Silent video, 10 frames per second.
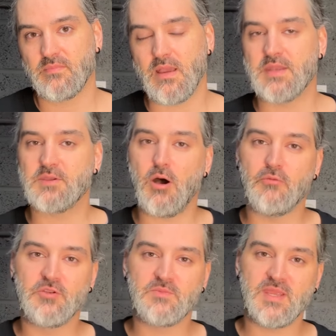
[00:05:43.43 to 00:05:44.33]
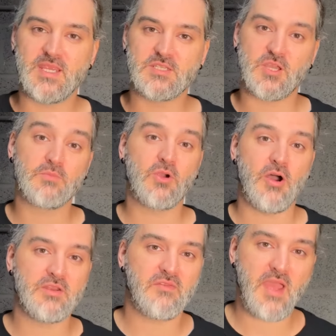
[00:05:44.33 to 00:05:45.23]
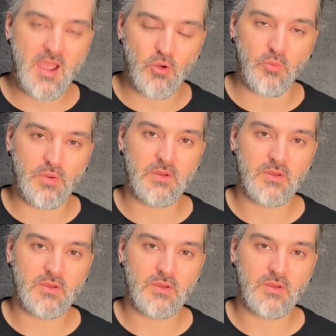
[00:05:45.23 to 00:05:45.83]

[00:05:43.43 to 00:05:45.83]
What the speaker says: and offered me some kind of help.